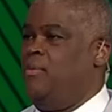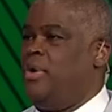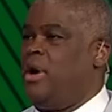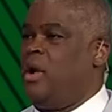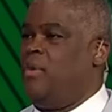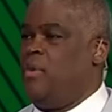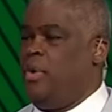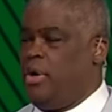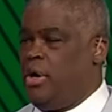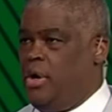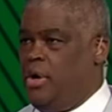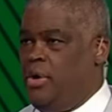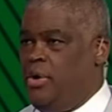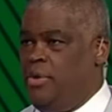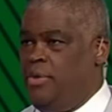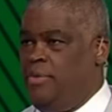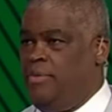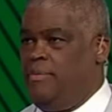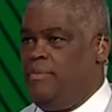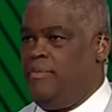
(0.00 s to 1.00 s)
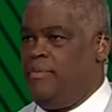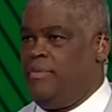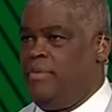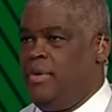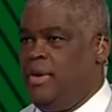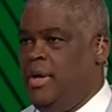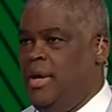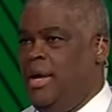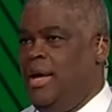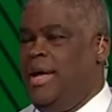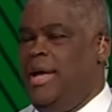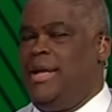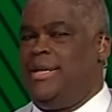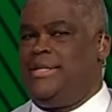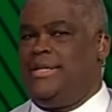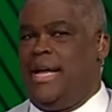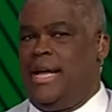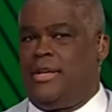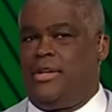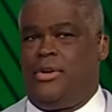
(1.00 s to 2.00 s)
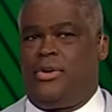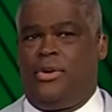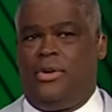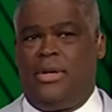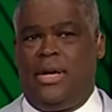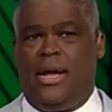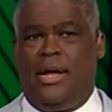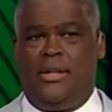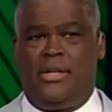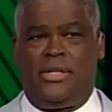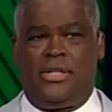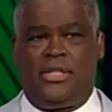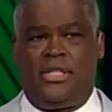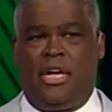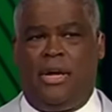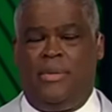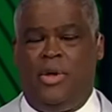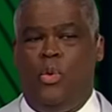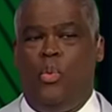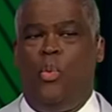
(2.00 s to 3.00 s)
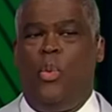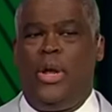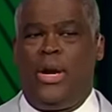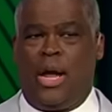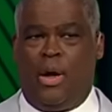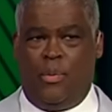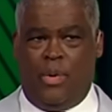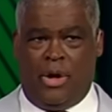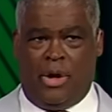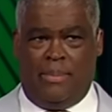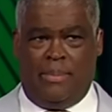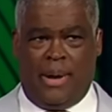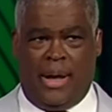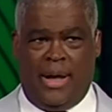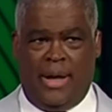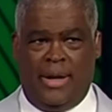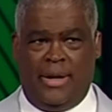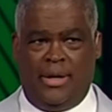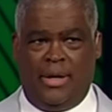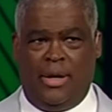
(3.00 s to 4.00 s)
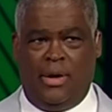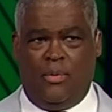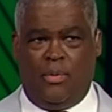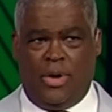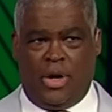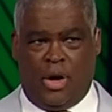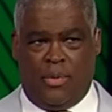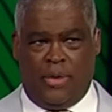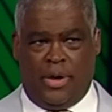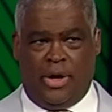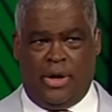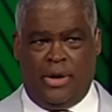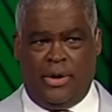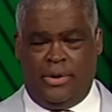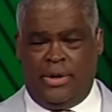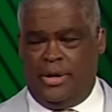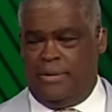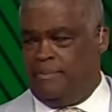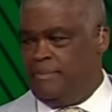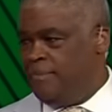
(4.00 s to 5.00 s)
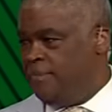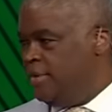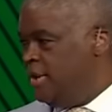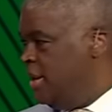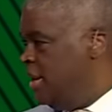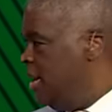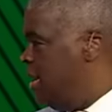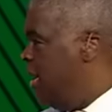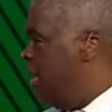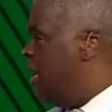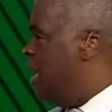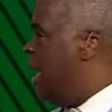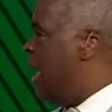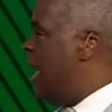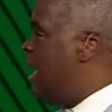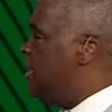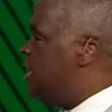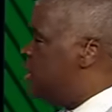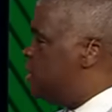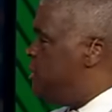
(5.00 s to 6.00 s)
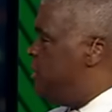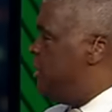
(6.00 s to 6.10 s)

what I want to own, and technical analysis tell me when I want to buy it and when I want to own it. I just